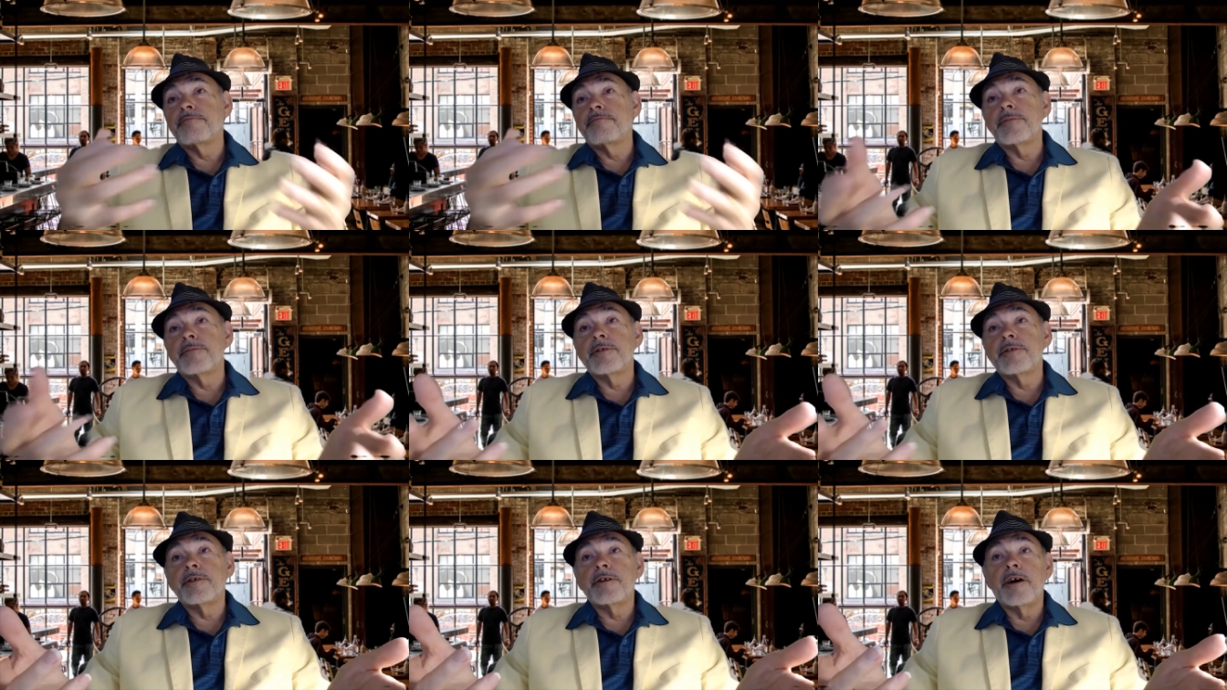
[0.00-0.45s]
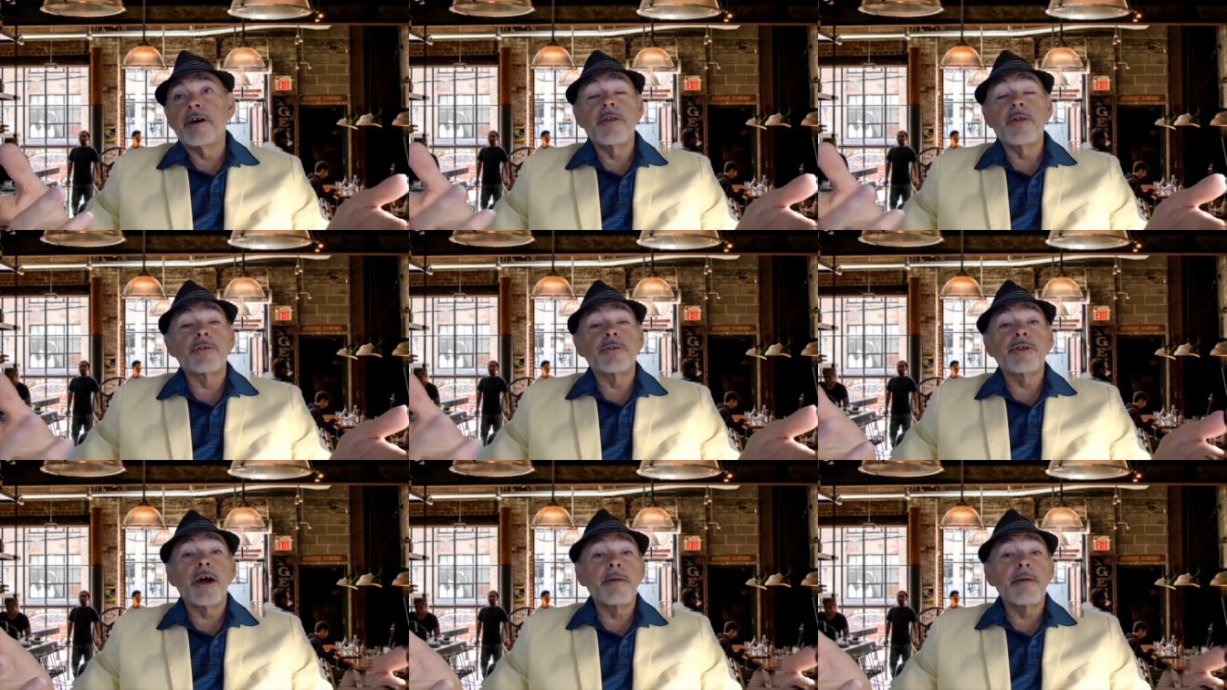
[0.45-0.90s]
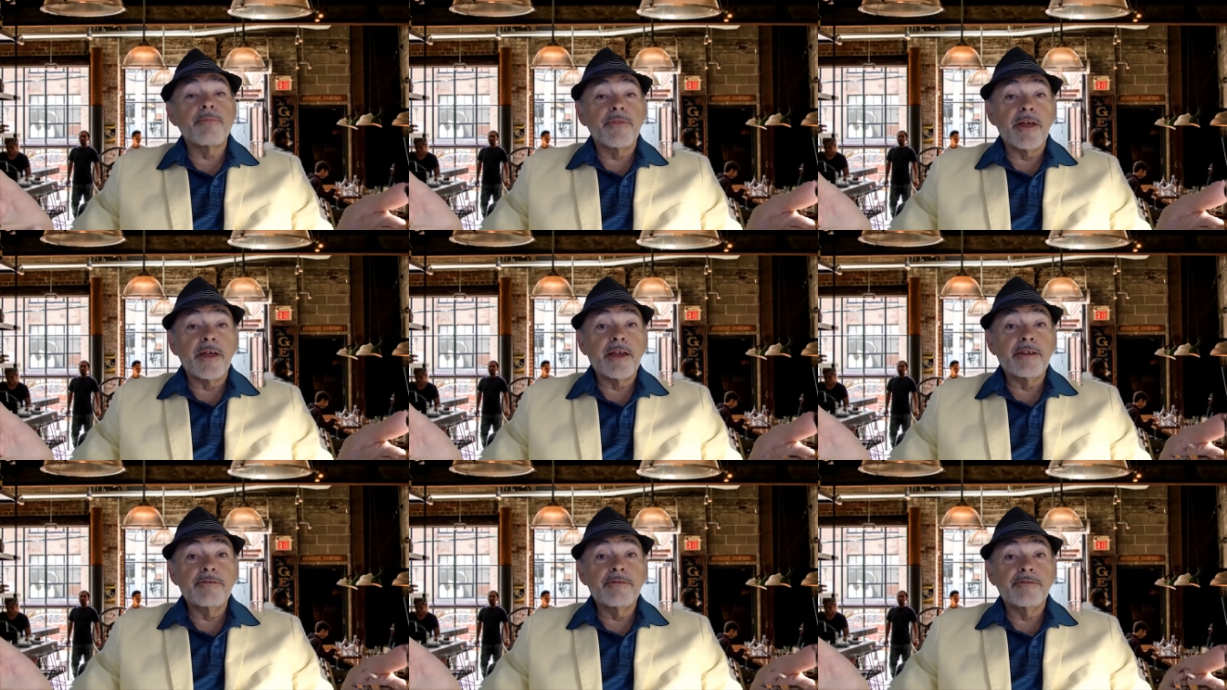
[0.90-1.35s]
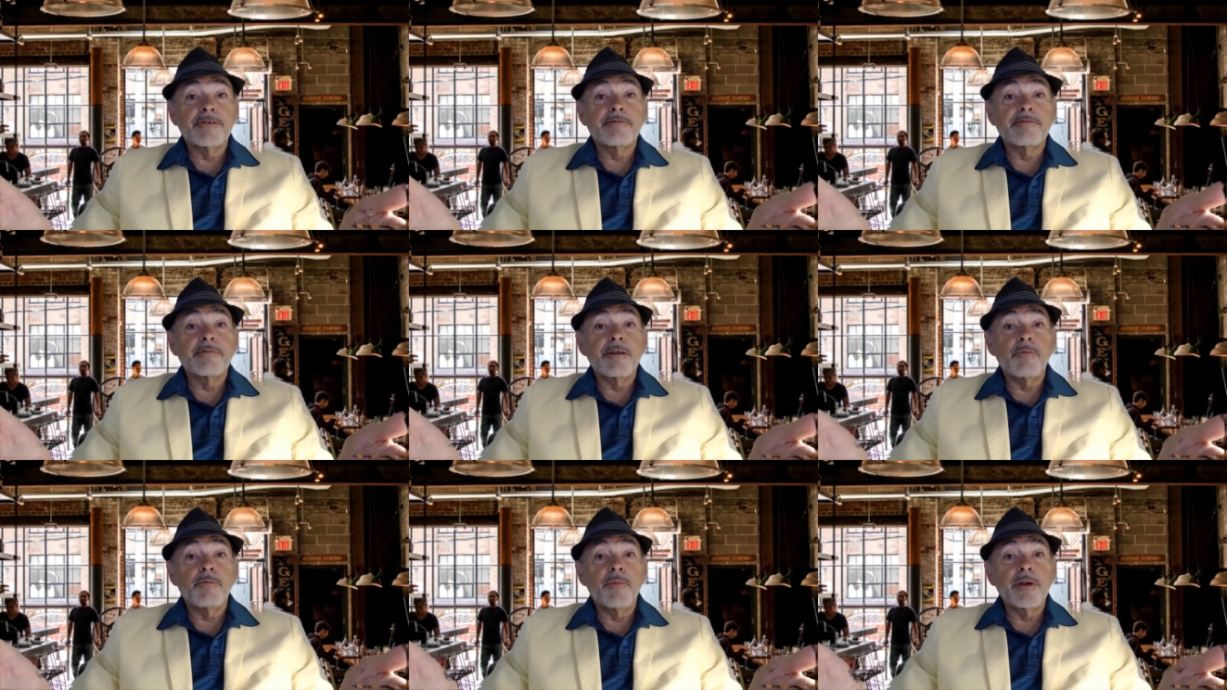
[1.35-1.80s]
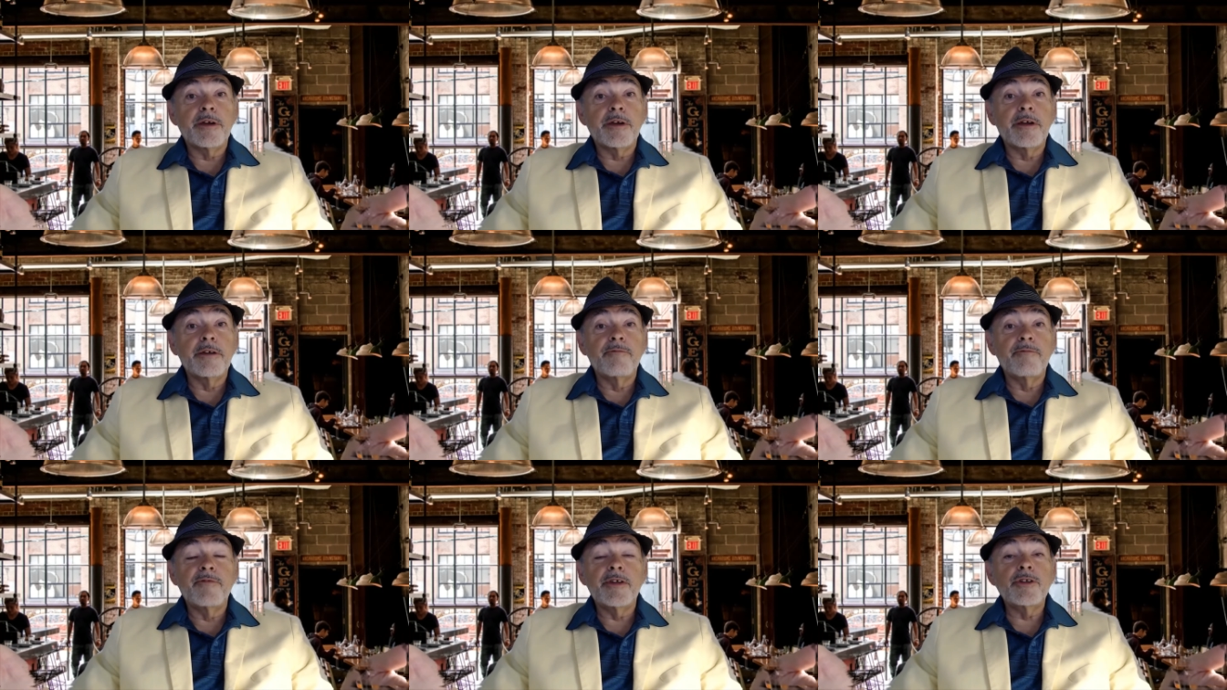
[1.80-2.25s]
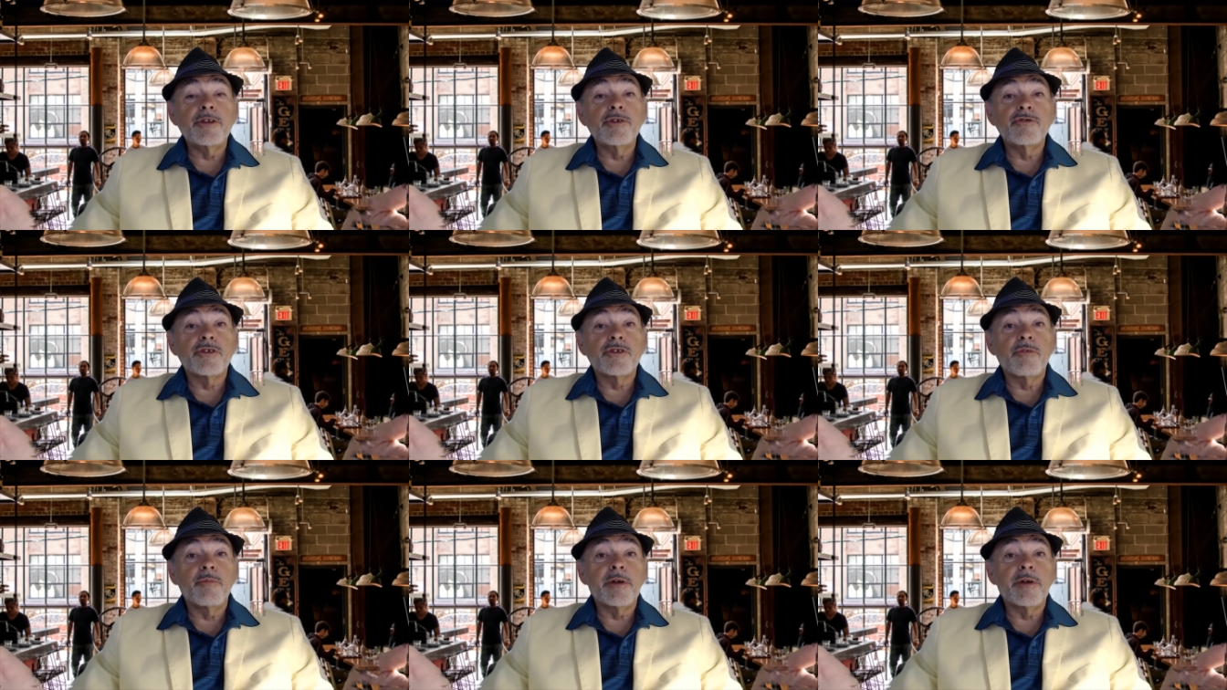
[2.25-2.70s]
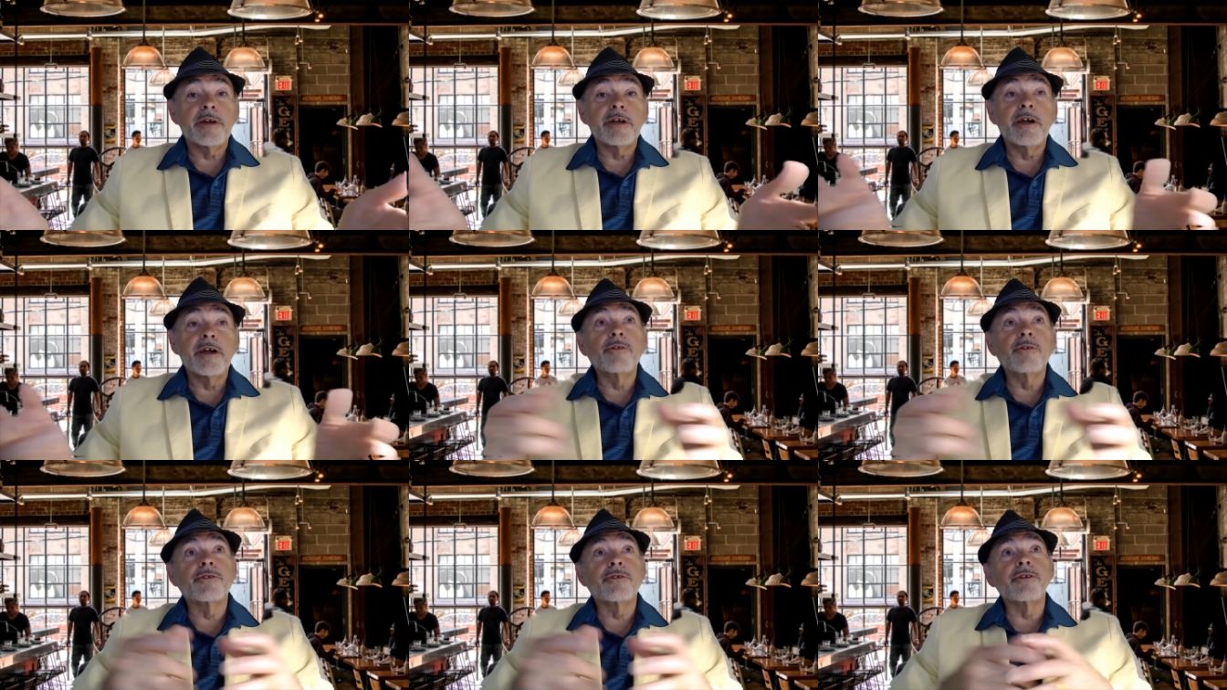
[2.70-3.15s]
other type things venues that we could go to.